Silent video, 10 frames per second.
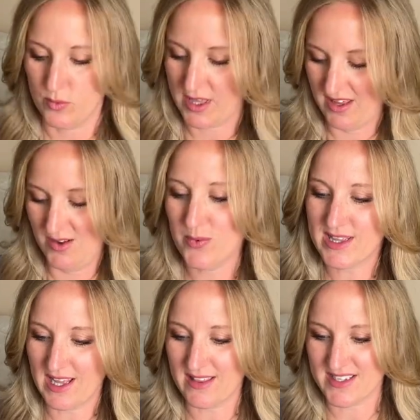with,
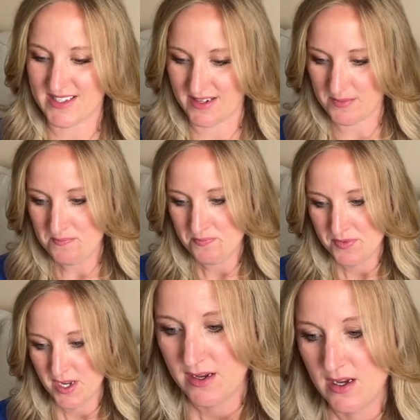with that lesson.
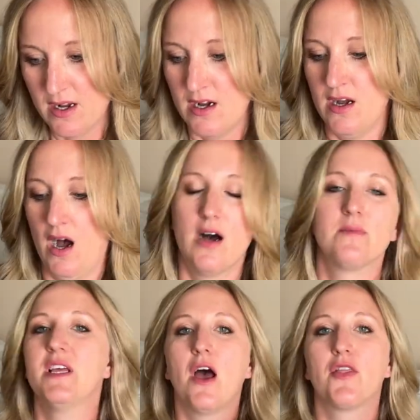
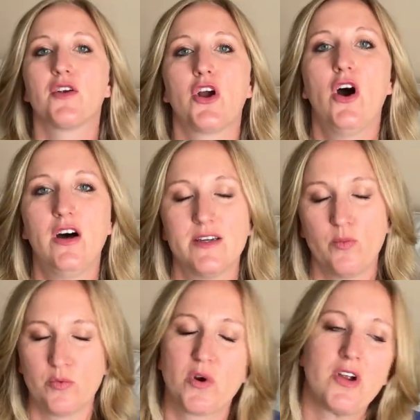Um, the other con,
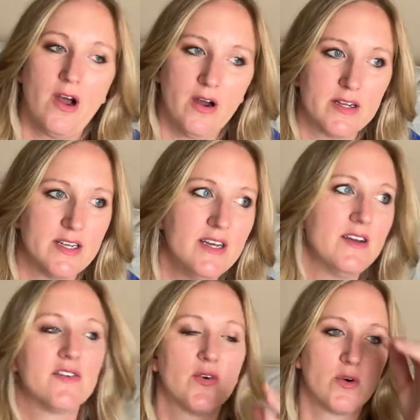one more con
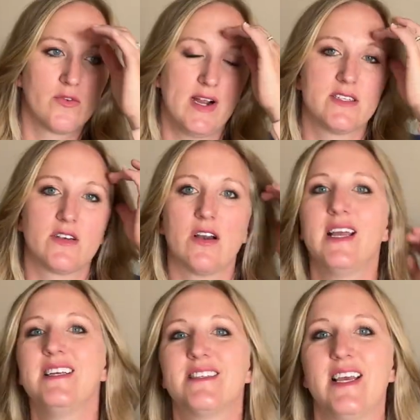for Right Start
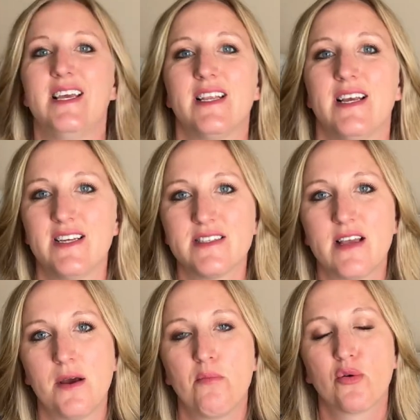is it is
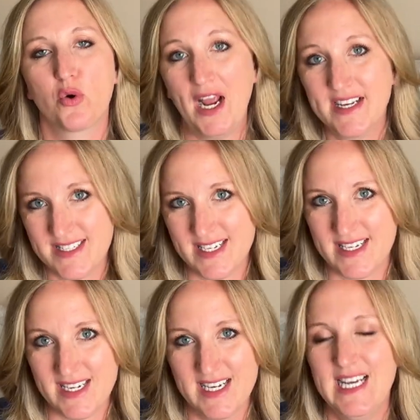
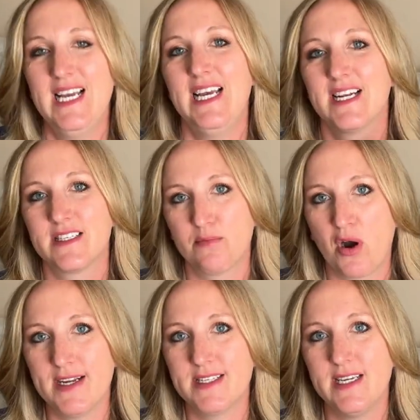pricey. It is a
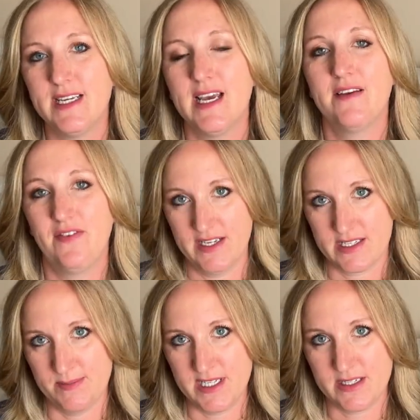pricey
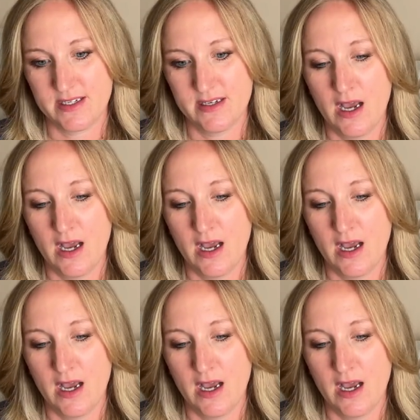investment,